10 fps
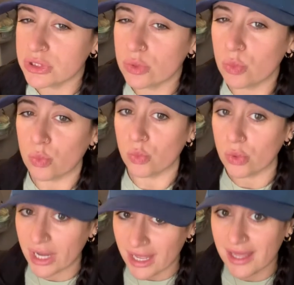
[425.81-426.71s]

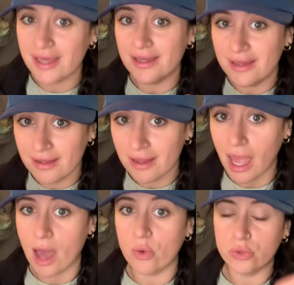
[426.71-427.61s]
wring
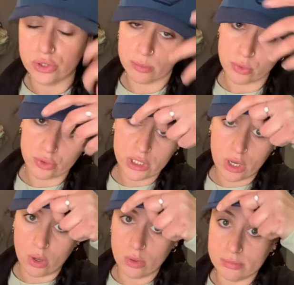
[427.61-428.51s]
out your merino.